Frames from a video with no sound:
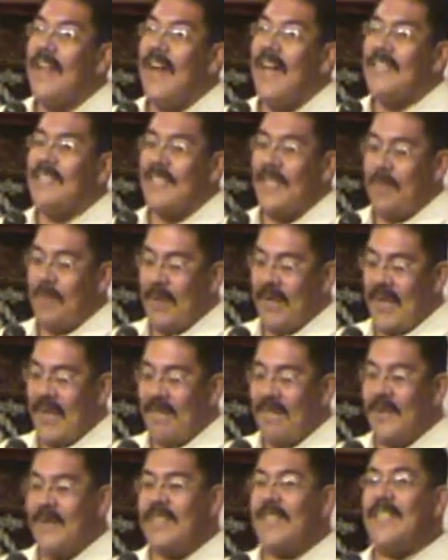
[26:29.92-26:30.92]
I said, but
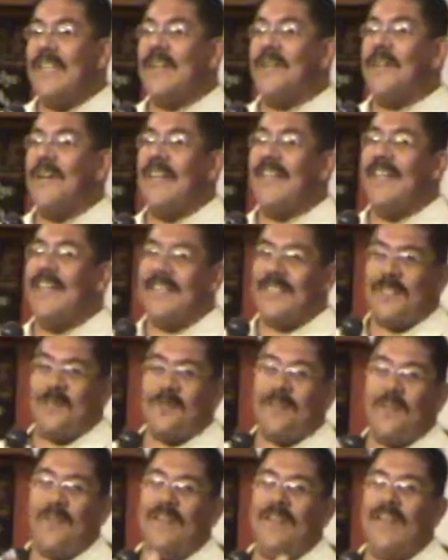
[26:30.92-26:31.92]
every single, and this
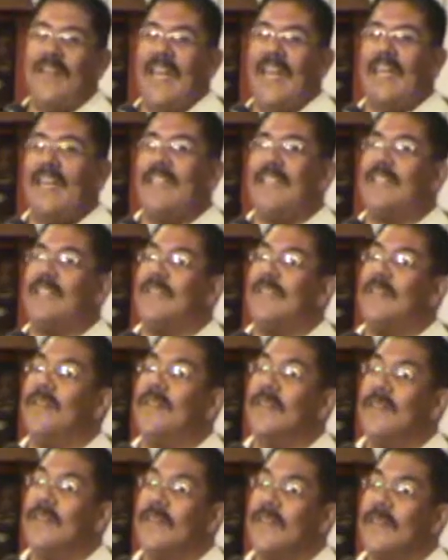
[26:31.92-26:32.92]
is for you ladies
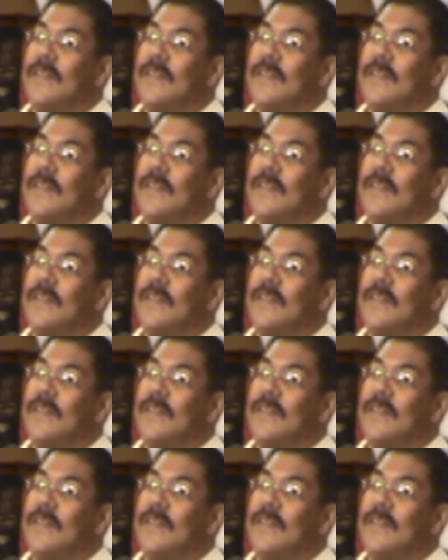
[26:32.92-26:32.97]
too.